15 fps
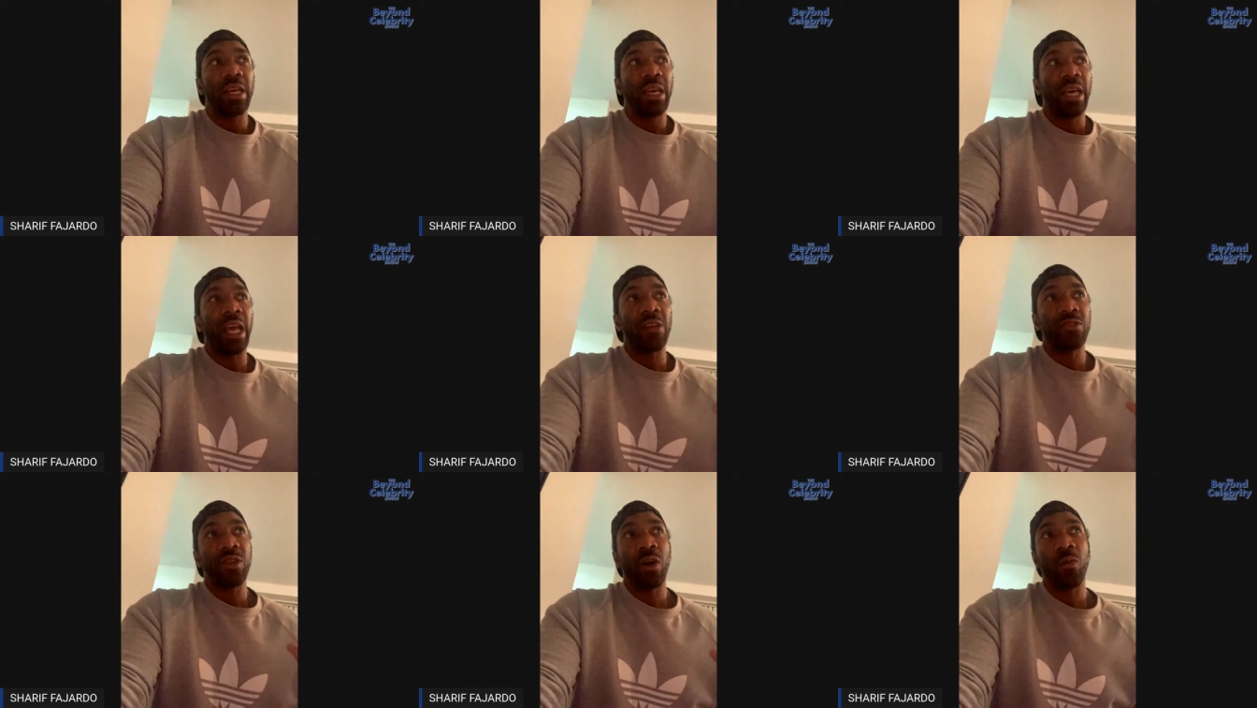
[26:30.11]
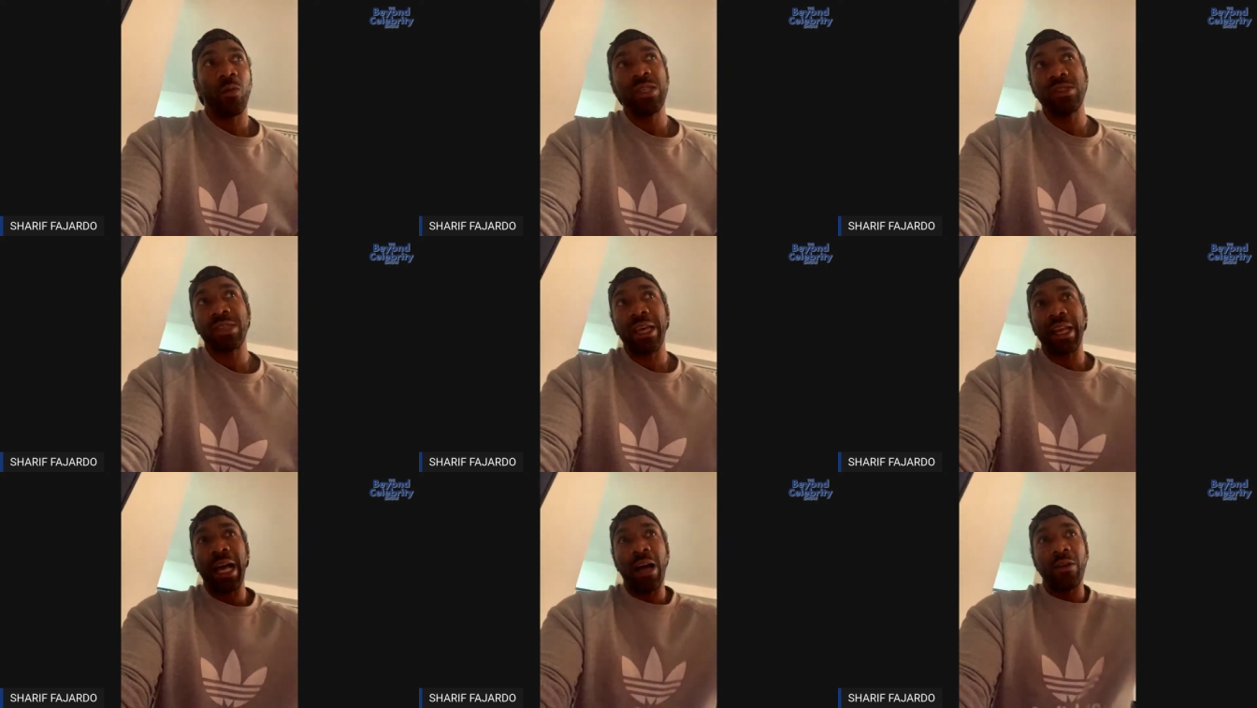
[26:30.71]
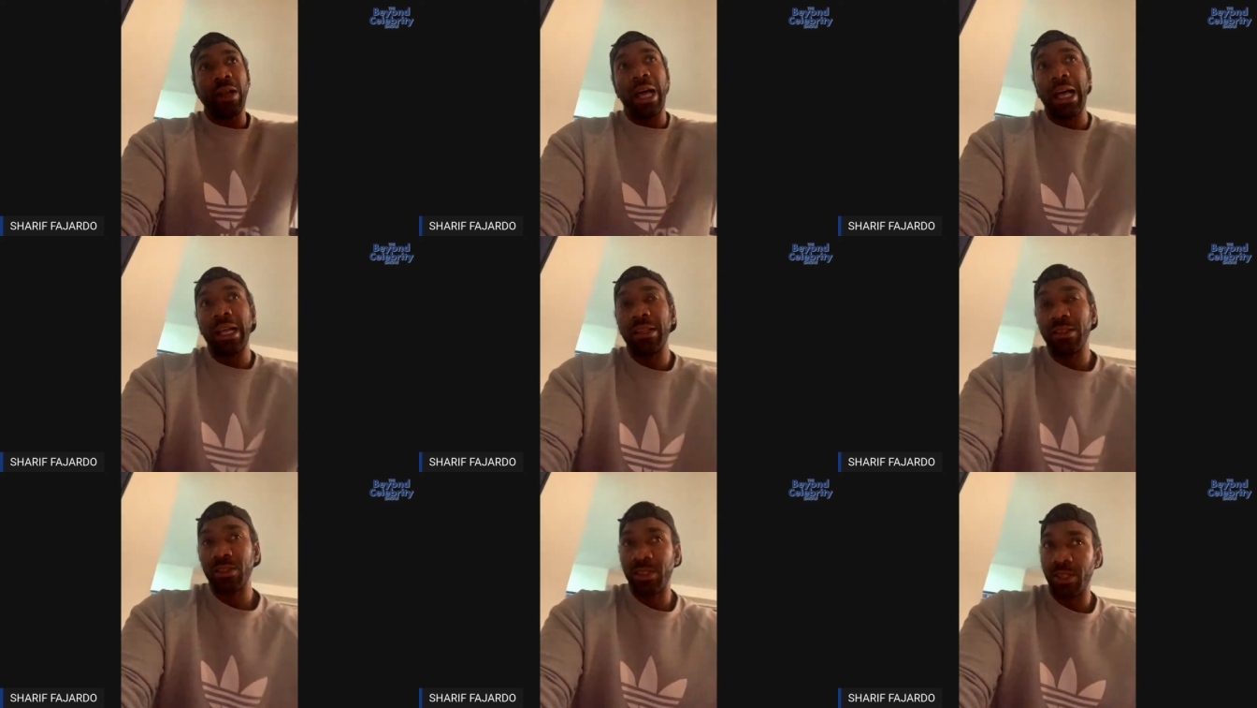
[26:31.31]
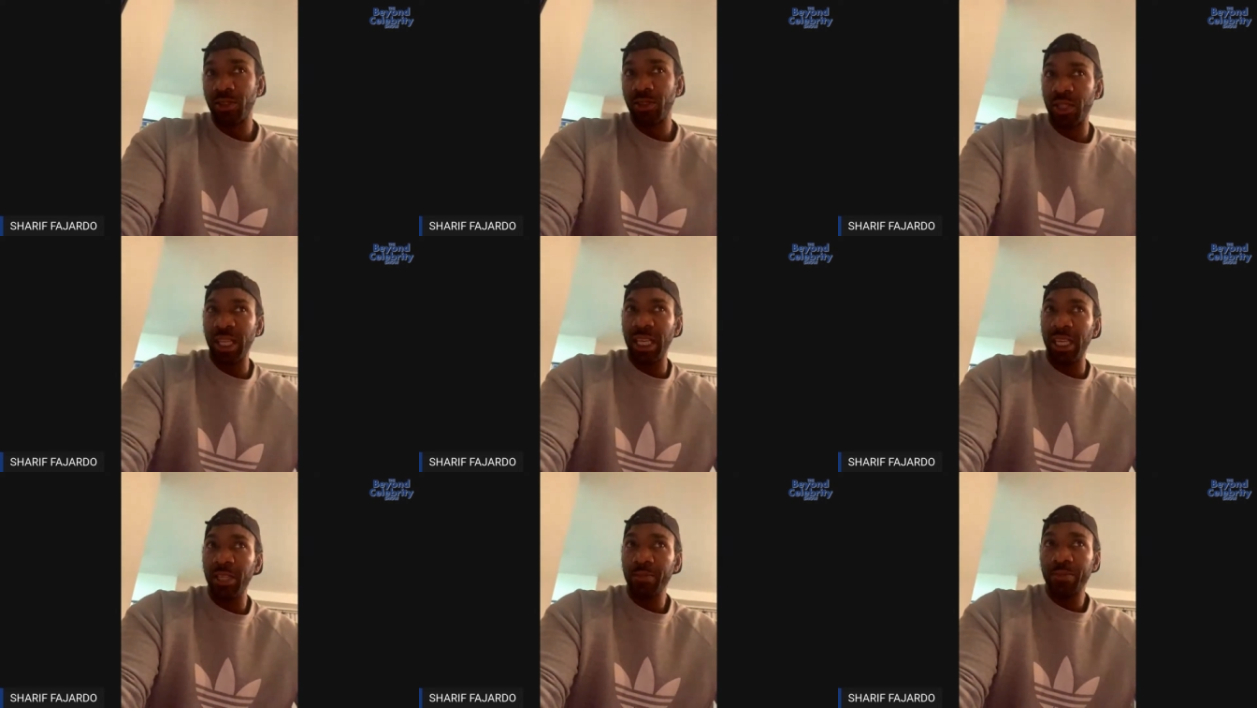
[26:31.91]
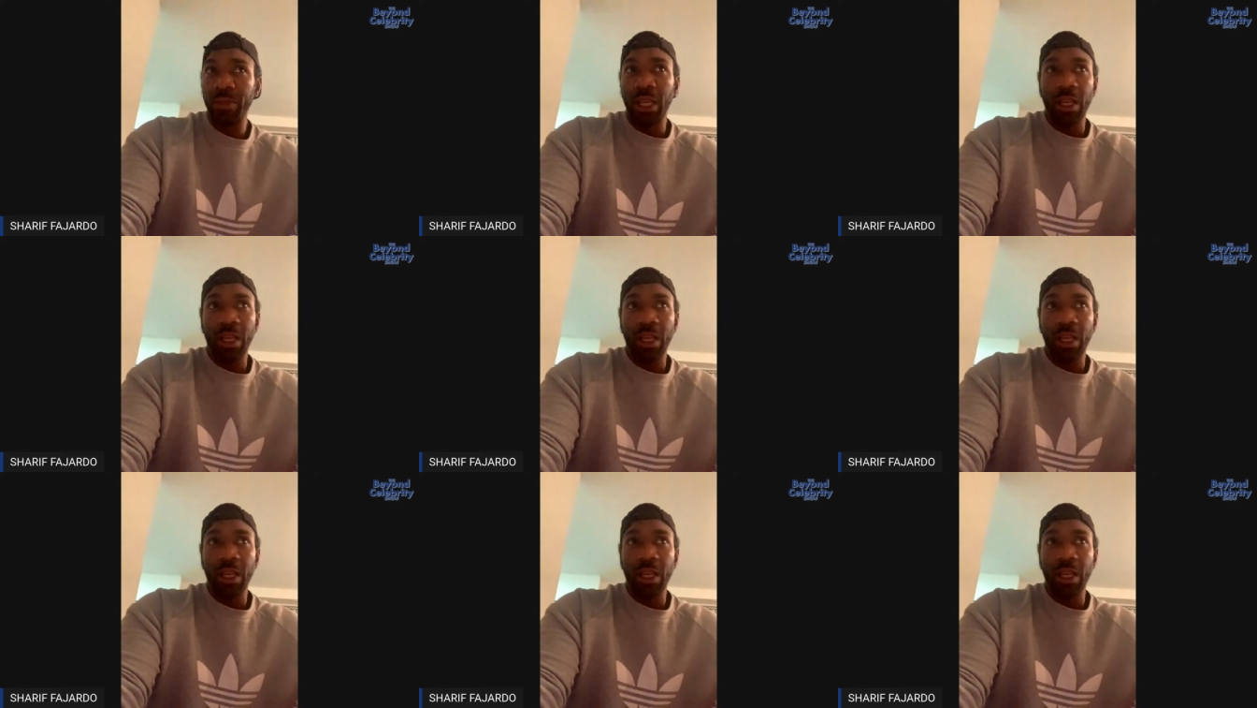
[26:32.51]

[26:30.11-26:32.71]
And so we set out to sea.